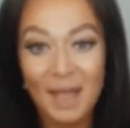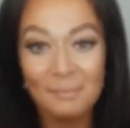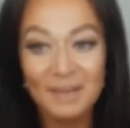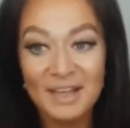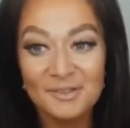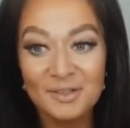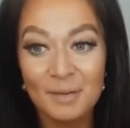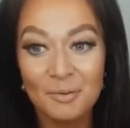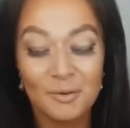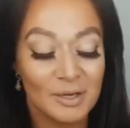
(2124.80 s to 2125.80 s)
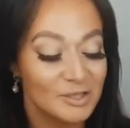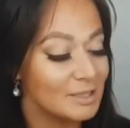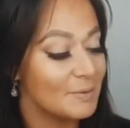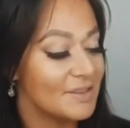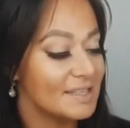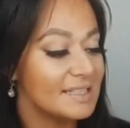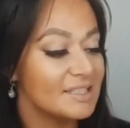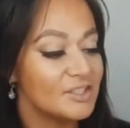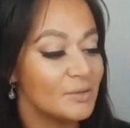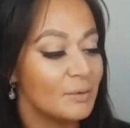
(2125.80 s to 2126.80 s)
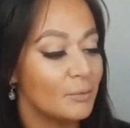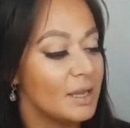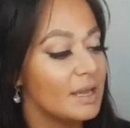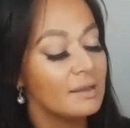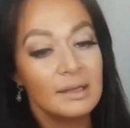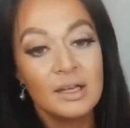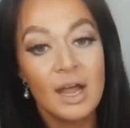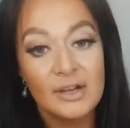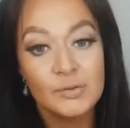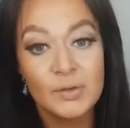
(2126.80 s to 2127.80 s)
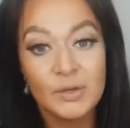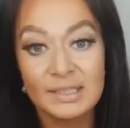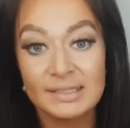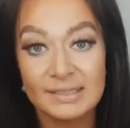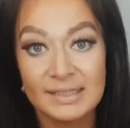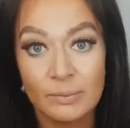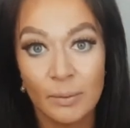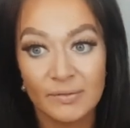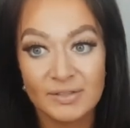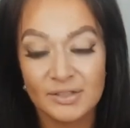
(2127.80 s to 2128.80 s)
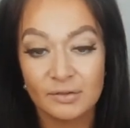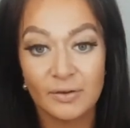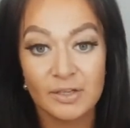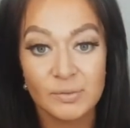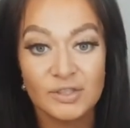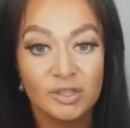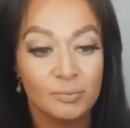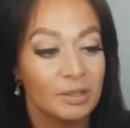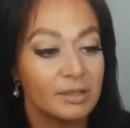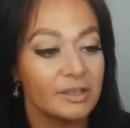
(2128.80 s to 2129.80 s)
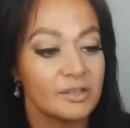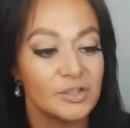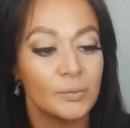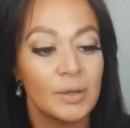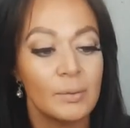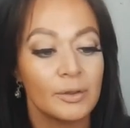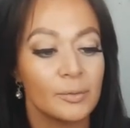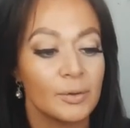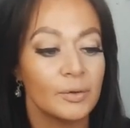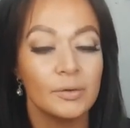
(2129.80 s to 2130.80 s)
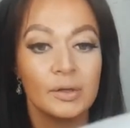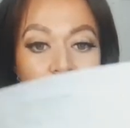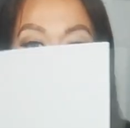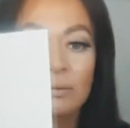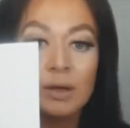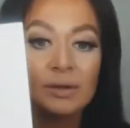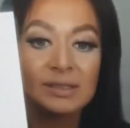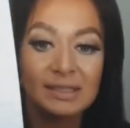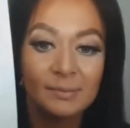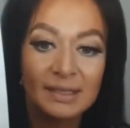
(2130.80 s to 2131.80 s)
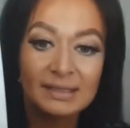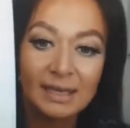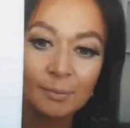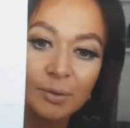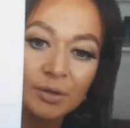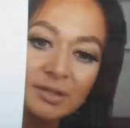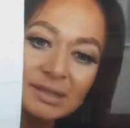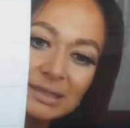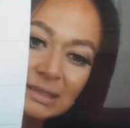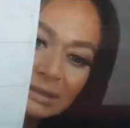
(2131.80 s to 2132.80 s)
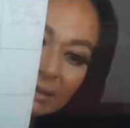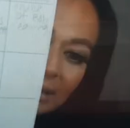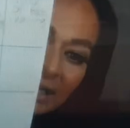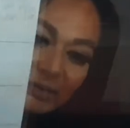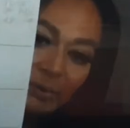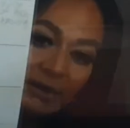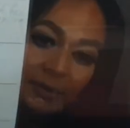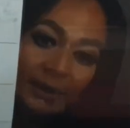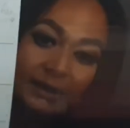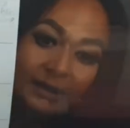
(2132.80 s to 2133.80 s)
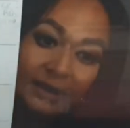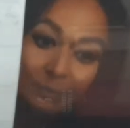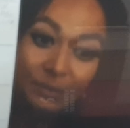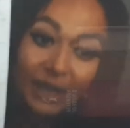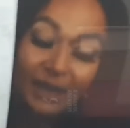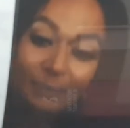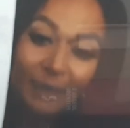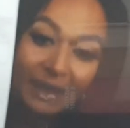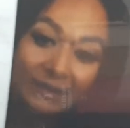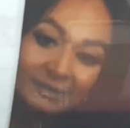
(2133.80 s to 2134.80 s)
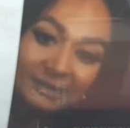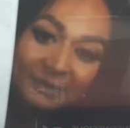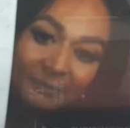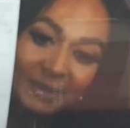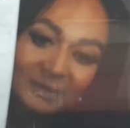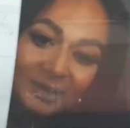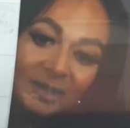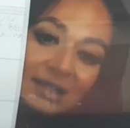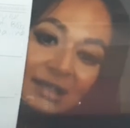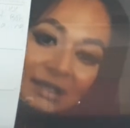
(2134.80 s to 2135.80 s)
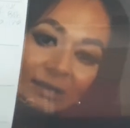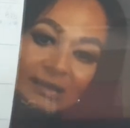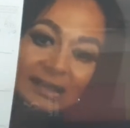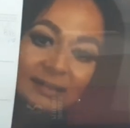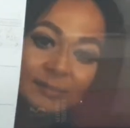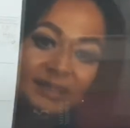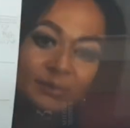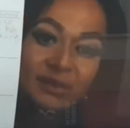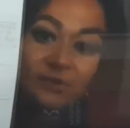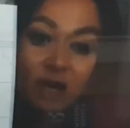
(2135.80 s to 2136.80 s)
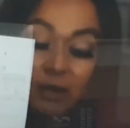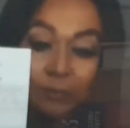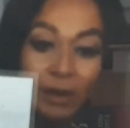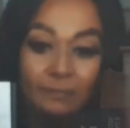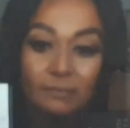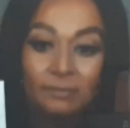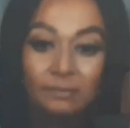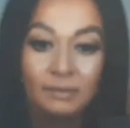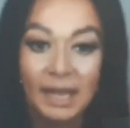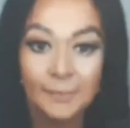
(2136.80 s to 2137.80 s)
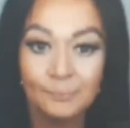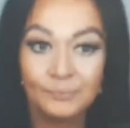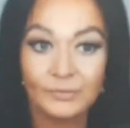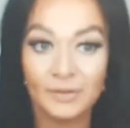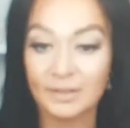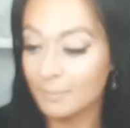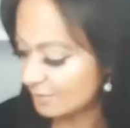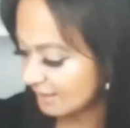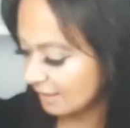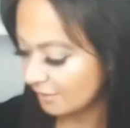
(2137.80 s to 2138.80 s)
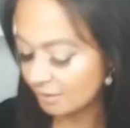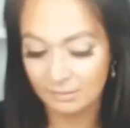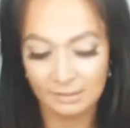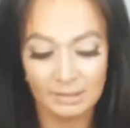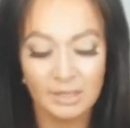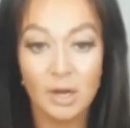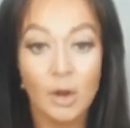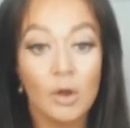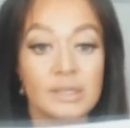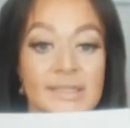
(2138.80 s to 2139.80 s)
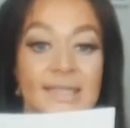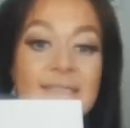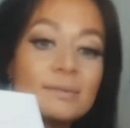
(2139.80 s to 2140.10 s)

I'm going to answer a couple more questions, but this is, so I just want you guys to see what we've done so far so it's super clear. So we went through, we did some examples. I should probably write in like black pen instead of pencil. Did some examples of chart 1, okay, filled them out together. Did